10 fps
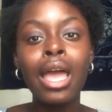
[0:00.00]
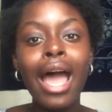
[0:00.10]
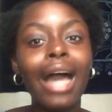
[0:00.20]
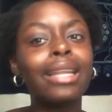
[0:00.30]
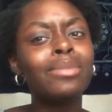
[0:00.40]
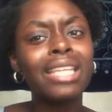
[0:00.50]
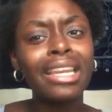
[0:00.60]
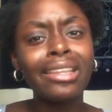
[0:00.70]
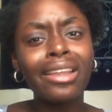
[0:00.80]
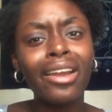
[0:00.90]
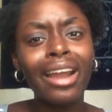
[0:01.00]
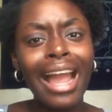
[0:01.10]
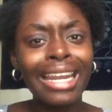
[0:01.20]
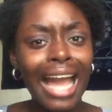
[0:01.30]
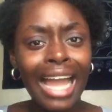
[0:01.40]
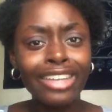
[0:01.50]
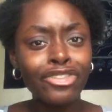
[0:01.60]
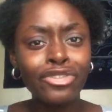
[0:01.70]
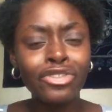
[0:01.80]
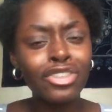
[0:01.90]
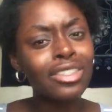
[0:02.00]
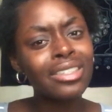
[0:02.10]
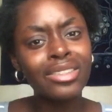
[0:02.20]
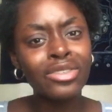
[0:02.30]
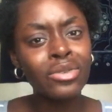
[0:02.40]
And I'm standing there, and I just